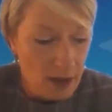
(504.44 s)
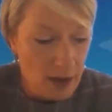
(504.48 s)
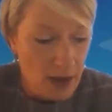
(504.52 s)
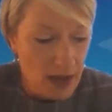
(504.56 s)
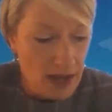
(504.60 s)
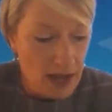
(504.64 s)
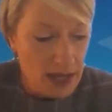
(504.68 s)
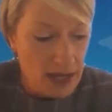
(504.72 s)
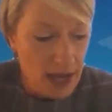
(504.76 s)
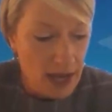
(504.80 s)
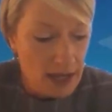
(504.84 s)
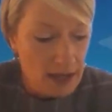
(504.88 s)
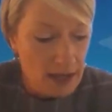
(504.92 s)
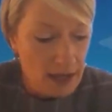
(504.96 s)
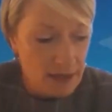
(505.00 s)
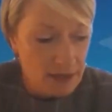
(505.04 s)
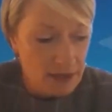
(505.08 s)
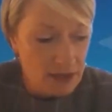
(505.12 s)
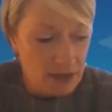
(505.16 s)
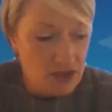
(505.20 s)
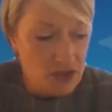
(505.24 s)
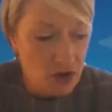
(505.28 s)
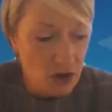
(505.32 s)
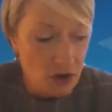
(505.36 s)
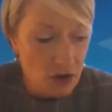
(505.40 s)
He had at
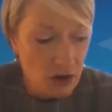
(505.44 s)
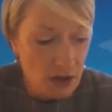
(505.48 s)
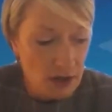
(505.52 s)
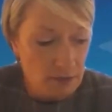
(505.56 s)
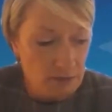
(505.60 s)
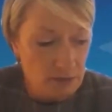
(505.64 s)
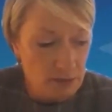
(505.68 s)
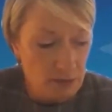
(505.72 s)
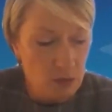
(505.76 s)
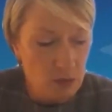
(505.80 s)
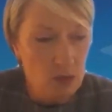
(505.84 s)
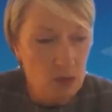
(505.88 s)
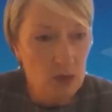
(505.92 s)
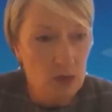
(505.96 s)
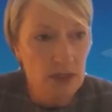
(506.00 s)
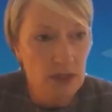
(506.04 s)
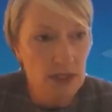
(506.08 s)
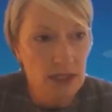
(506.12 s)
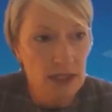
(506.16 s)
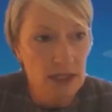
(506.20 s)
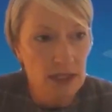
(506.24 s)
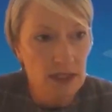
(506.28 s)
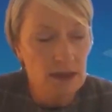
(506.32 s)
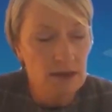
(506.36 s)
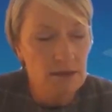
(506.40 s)
the time brought
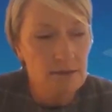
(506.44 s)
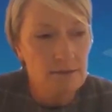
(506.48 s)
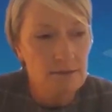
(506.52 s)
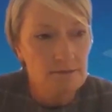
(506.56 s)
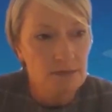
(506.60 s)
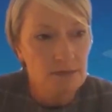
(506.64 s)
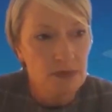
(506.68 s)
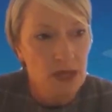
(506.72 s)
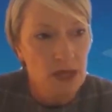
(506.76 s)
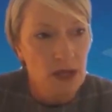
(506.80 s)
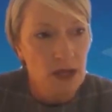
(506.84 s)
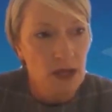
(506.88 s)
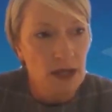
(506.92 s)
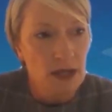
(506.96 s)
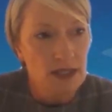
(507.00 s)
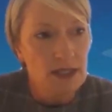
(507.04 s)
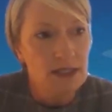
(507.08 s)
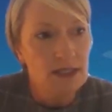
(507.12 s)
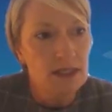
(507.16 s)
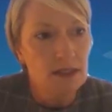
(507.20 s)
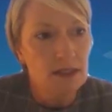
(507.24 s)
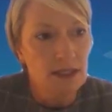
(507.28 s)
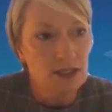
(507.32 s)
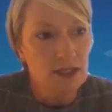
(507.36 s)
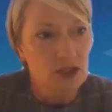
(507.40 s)
in
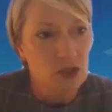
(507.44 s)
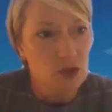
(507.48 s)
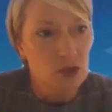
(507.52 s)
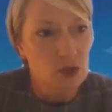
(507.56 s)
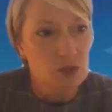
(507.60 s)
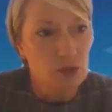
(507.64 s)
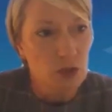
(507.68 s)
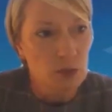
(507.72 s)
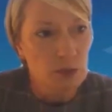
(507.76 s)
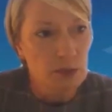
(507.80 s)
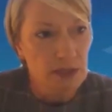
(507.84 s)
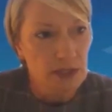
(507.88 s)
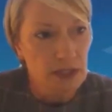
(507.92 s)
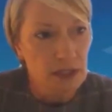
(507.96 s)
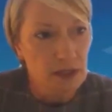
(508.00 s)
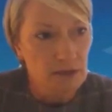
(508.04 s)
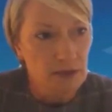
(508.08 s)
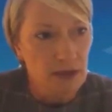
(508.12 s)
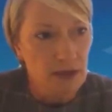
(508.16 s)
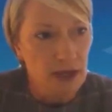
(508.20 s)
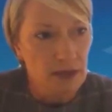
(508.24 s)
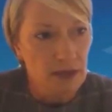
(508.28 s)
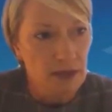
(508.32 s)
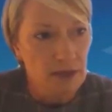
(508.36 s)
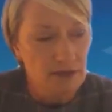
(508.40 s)
intellectual property
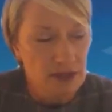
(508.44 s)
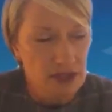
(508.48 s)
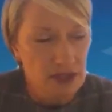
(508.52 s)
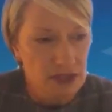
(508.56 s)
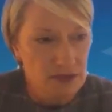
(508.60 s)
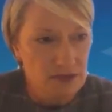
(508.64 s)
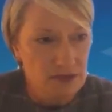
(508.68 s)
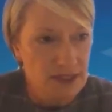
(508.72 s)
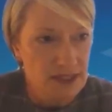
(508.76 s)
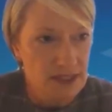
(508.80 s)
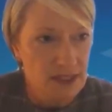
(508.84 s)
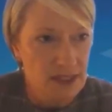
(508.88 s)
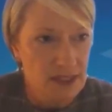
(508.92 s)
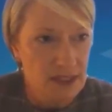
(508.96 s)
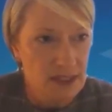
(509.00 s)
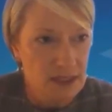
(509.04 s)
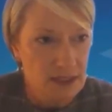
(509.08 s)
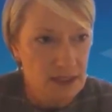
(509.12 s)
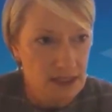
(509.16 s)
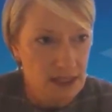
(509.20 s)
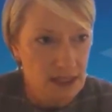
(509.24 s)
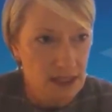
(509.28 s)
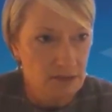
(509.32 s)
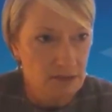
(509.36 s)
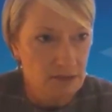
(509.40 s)
around the VEGF-C,
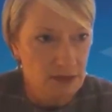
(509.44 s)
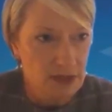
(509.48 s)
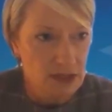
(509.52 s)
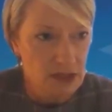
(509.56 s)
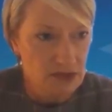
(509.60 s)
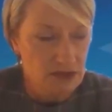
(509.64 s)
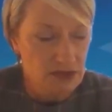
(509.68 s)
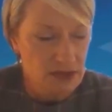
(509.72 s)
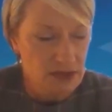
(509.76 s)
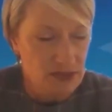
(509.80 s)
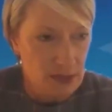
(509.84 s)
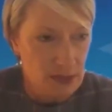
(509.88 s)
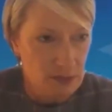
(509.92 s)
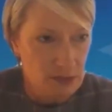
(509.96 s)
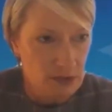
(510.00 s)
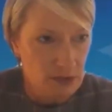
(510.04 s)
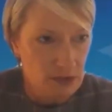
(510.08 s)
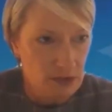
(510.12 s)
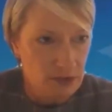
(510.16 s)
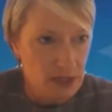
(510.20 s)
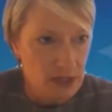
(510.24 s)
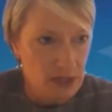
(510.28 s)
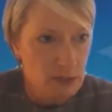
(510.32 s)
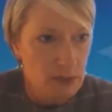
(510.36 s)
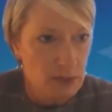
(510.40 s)
D, and VEGF receptor
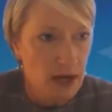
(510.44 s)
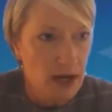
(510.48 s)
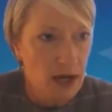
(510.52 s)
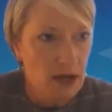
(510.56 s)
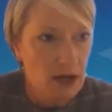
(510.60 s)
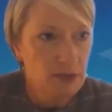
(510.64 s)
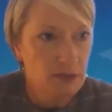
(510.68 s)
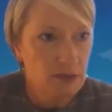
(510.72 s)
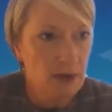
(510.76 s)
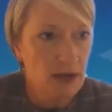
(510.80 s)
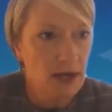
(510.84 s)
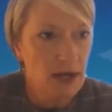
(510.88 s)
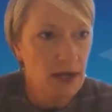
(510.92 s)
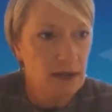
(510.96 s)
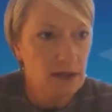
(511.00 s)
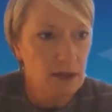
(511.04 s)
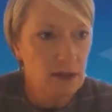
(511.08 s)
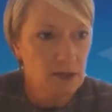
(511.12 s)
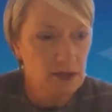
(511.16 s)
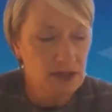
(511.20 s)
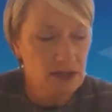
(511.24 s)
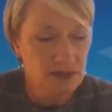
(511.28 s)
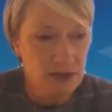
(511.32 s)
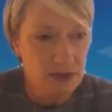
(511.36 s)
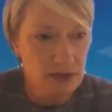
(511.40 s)
3 pathway. There
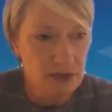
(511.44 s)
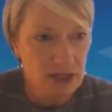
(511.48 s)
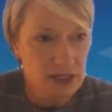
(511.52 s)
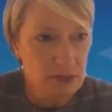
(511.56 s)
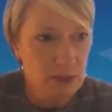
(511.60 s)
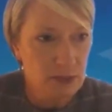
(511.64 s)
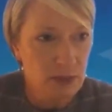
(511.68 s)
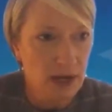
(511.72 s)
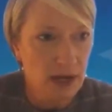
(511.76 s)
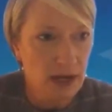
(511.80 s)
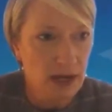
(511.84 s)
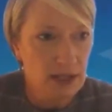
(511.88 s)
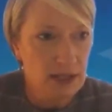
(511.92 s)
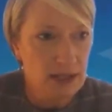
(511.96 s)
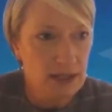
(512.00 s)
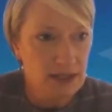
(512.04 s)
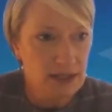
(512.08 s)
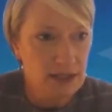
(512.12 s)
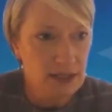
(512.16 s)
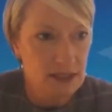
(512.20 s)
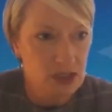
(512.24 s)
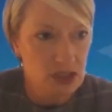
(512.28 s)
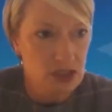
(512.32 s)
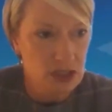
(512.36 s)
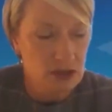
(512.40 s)
was various parties that
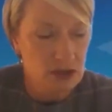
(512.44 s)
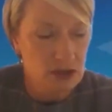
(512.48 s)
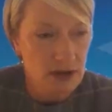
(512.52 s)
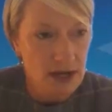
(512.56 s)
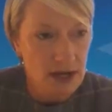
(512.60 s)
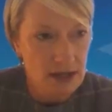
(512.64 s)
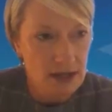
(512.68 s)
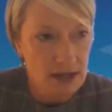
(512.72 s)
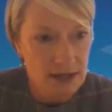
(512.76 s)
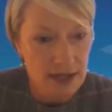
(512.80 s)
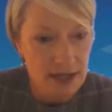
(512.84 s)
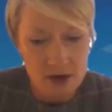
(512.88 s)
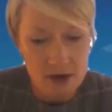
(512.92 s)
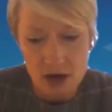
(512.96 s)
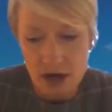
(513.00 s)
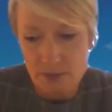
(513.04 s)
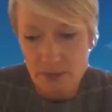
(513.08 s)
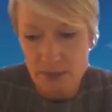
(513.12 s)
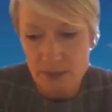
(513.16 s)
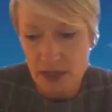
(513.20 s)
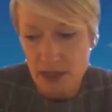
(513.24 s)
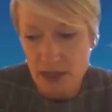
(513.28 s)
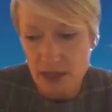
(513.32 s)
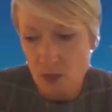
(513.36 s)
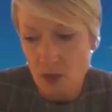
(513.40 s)
had generated that
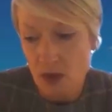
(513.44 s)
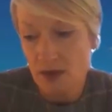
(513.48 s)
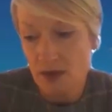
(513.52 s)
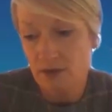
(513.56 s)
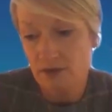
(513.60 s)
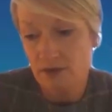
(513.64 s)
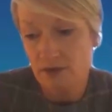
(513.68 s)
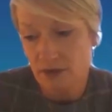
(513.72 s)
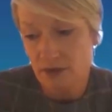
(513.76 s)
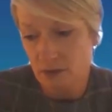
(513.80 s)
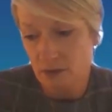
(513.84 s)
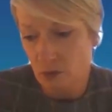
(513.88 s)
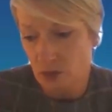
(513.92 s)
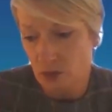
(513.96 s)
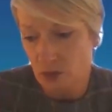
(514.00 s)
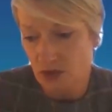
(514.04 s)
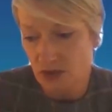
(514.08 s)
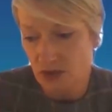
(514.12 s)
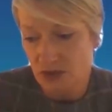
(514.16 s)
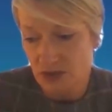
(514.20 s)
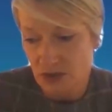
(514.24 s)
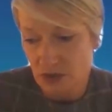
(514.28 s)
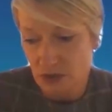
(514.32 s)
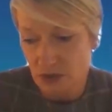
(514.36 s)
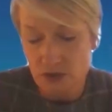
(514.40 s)
IP. One of them
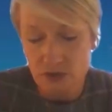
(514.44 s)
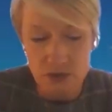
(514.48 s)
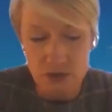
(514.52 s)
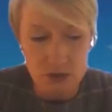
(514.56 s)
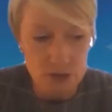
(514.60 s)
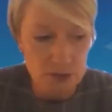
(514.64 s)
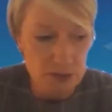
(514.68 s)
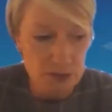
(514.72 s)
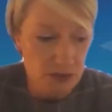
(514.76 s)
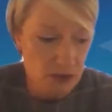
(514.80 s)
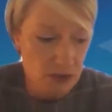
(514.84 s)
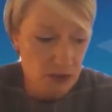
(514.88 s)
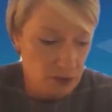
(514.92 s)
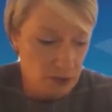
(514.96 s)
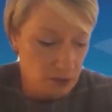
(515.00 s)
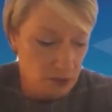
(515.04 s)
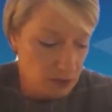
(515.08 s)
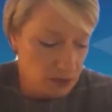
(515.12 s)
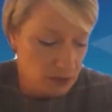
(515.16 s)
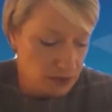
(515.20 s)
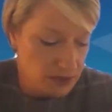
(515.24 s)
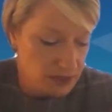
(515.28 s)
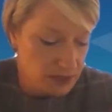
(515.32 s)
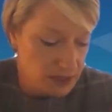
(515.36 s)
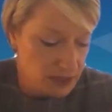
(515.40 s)
was the group that I'd
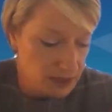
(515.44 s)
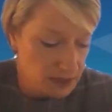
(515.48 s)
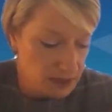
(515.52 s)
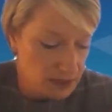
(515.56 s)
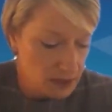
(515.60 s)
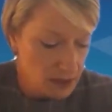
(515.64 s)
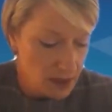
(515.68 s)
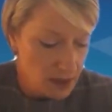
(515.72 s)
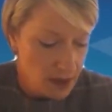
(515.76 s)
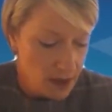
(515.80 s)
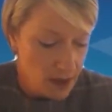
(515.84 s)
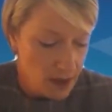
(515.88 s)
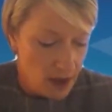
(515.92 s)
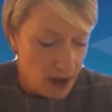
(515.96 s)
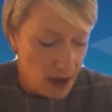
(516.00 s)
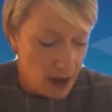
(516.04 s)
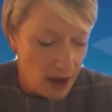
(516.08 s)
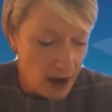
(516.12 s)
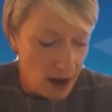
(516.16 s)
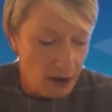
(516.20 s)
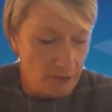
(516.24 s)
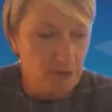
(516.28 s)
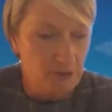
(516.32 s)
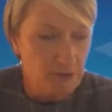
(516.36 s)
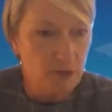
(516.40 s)
worked in
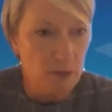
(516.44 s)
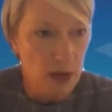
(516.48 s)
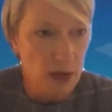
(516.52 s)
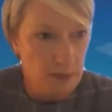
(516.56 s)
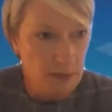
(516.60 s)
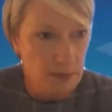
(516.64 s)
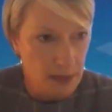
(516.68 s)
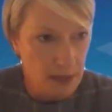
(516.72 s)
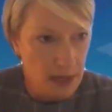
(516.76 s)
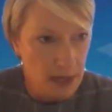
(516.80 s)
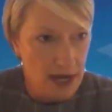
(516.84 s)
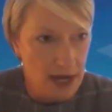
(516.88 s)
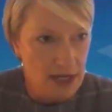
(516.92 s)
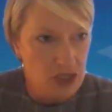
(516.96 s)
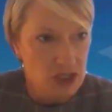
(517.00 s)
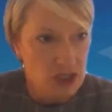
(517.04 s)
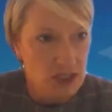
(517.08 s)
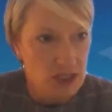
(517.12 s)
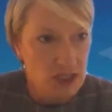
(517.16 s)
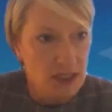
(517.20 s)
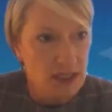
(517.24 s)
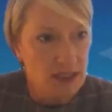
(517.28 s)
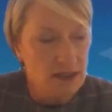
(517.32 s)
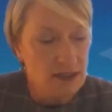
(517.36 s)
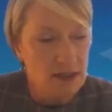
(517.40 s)
for my
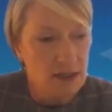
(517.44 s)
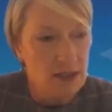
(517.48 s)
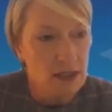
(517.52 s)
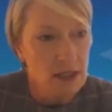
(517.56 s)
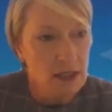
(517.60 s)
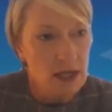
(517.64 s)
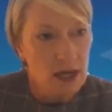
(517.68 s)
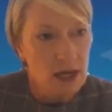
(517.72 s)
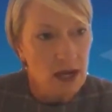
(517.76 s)
PhD, and